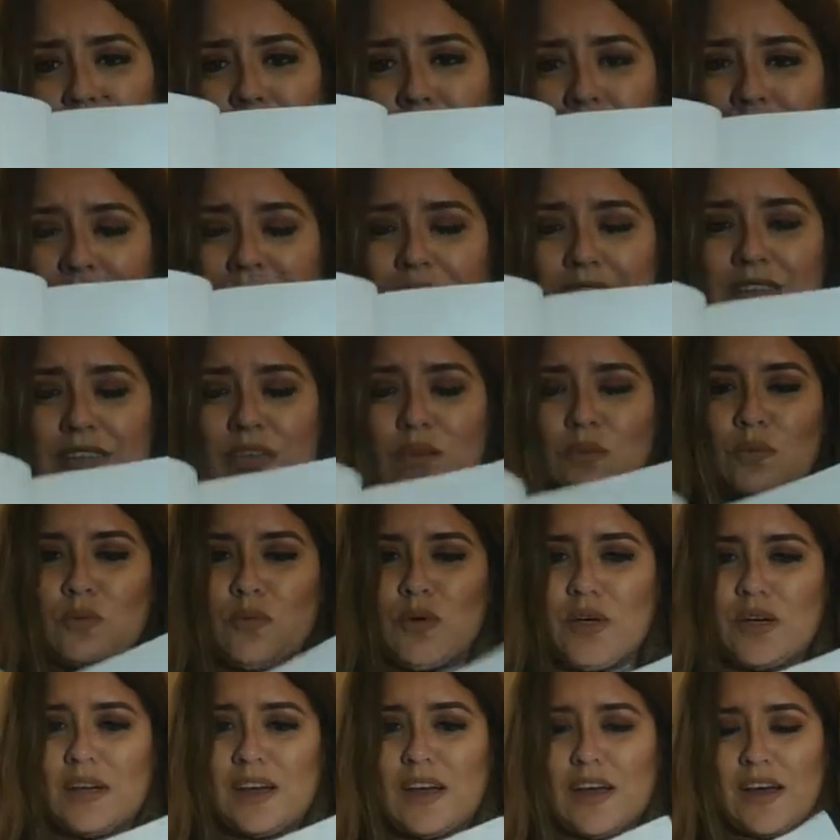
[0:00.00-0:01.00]
but it didn't
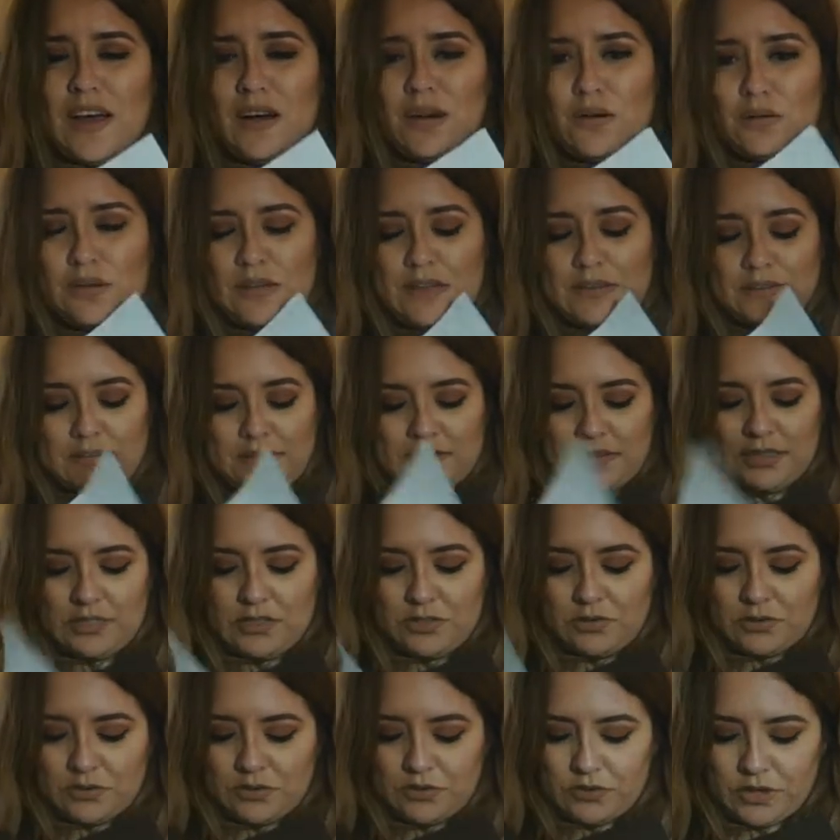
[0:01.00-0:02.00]
work out. His
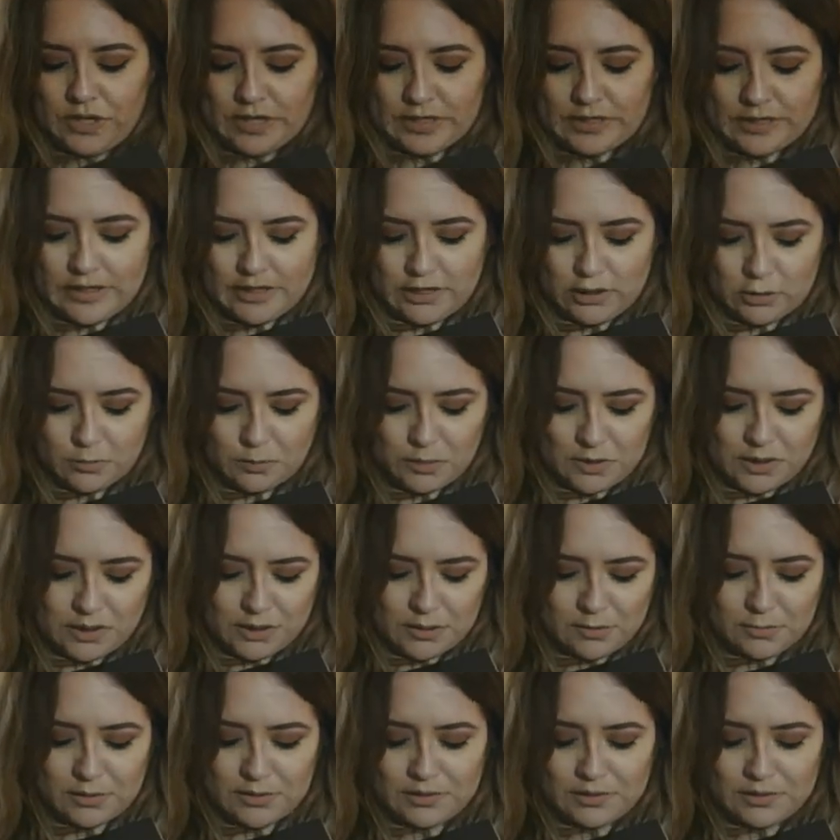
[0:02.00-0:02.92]
teacher tried to help him.